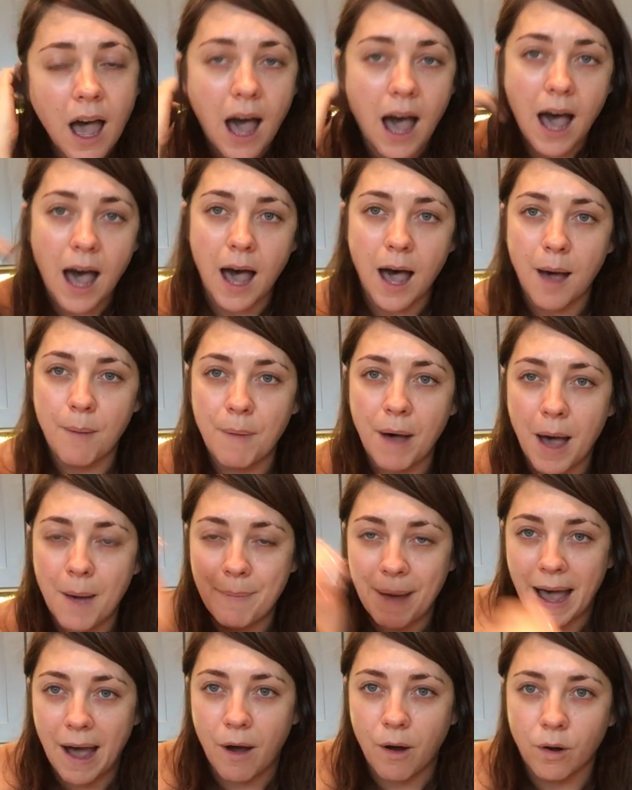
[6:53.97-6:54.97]

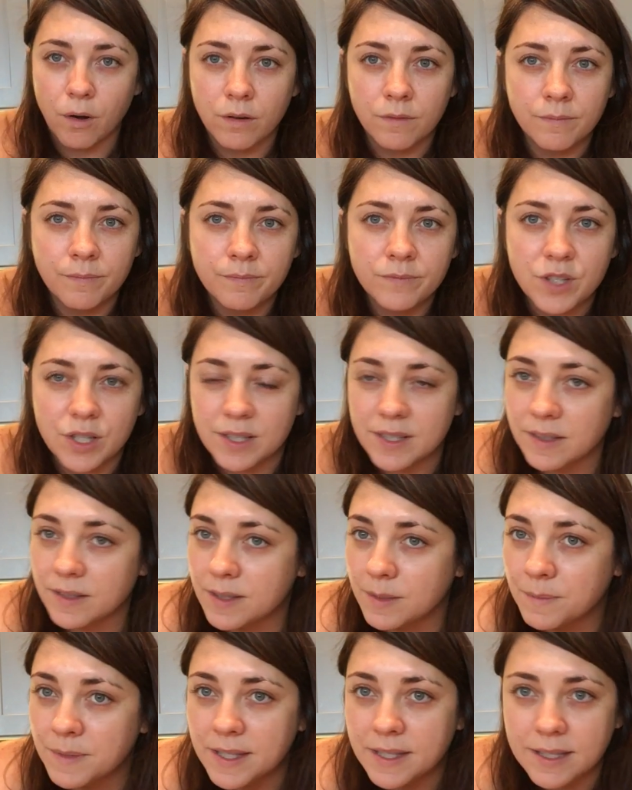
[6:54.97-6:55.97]
about just
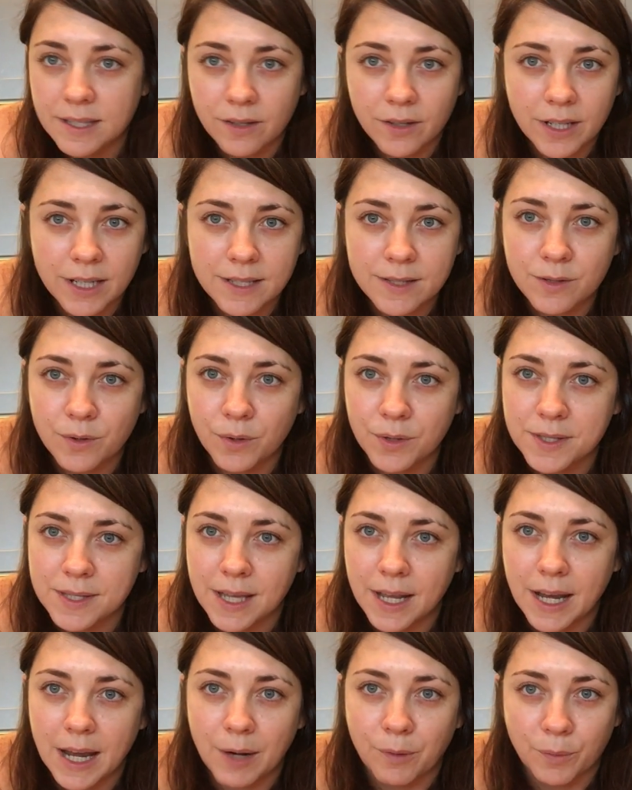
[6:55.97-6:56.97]
some serious goal
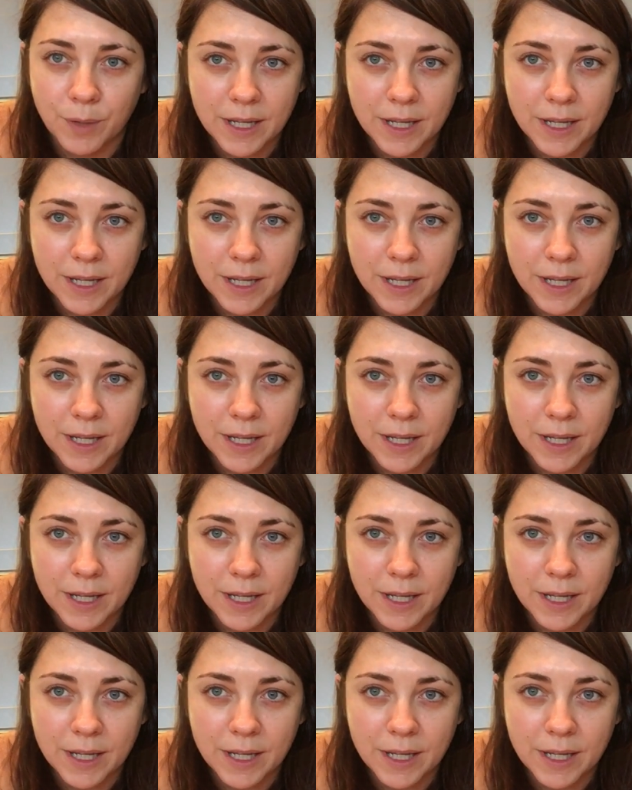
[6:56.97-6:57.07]
setting,